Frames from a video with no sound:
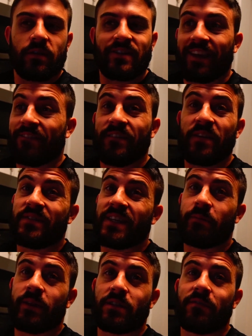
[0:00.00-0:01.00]
It's like
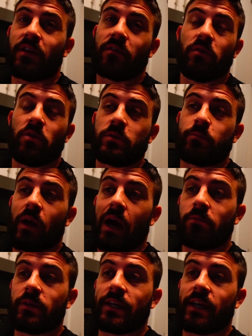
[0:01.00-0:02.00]
15 minutes of intervals.
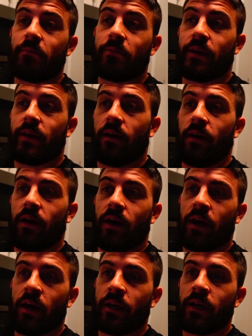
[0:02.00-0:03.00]
Probably going to be
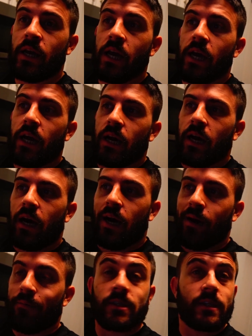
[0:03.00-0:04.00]
on
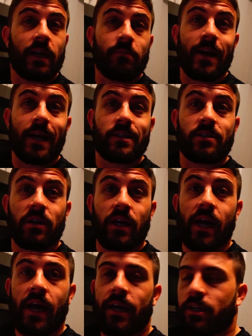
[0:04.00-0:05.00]
the Stairmaster
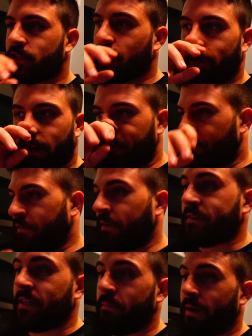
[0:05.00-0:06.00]
today. Just going to be on there for
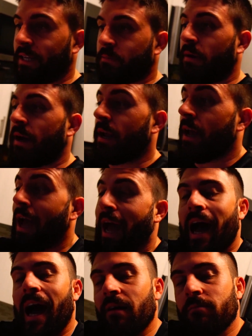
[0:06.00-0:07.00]
15 minutes. But
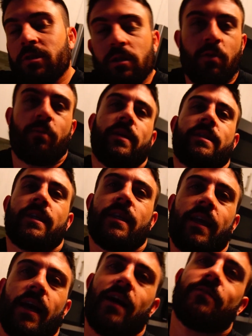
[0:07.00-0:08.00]
I've been super busy in
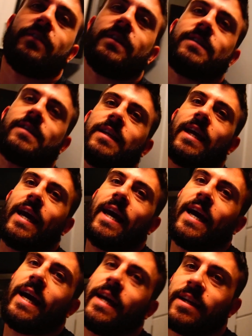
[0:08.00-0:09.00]
the office
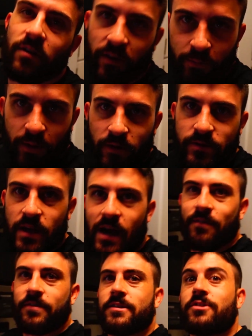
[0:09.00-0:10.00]
and going to the post
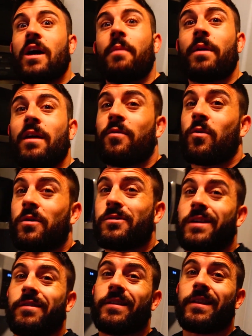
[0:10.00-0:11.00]
office, dropping off
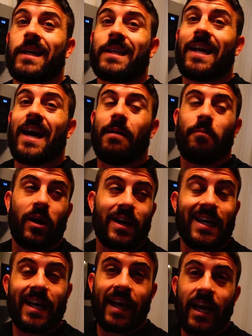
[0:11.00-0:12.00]
orders and everything like that,
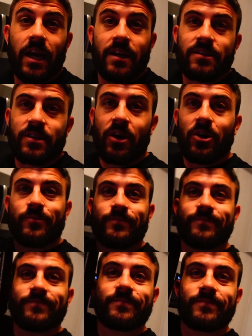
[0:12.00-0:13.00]
marketing. So
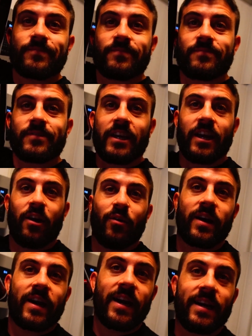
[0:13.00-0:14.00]
you know
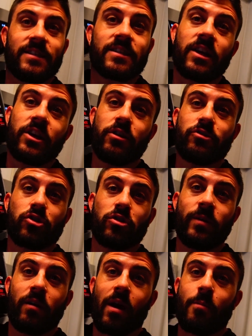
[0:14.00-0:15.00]
what it is. Going to do
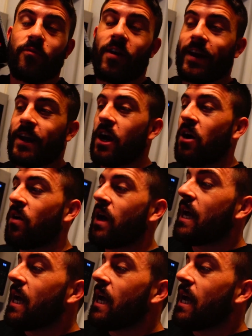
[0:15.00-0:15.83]
True Meal right before I go.